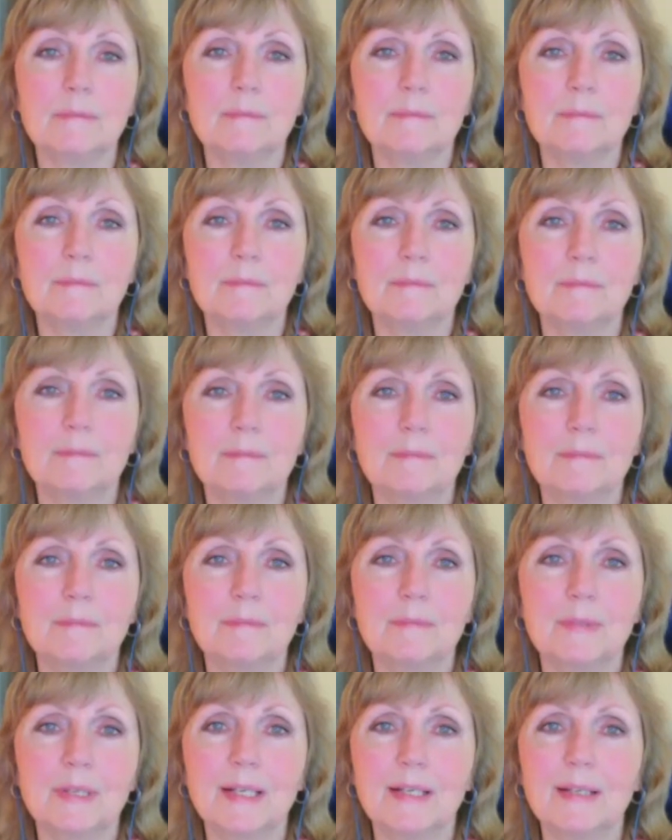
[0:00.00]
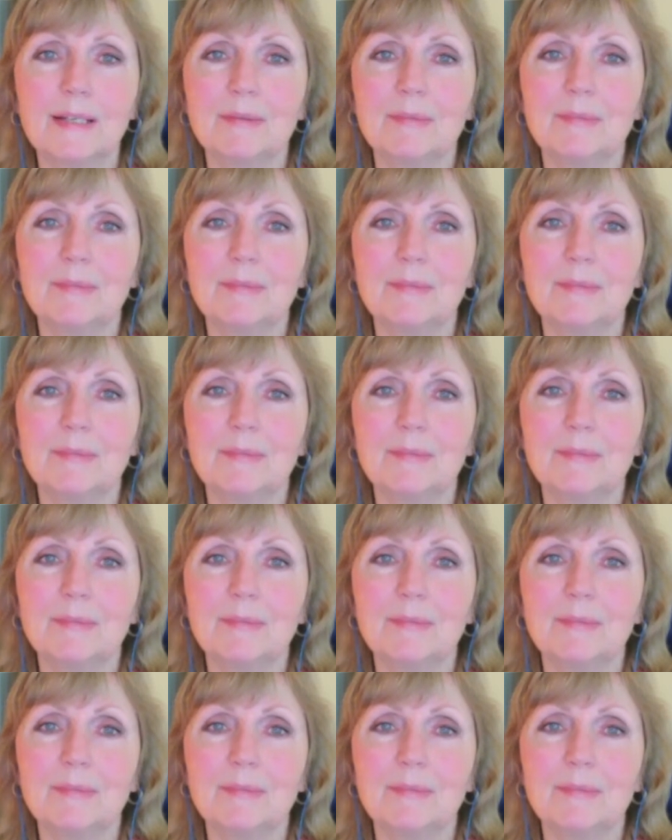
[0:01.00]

You know? Yeah.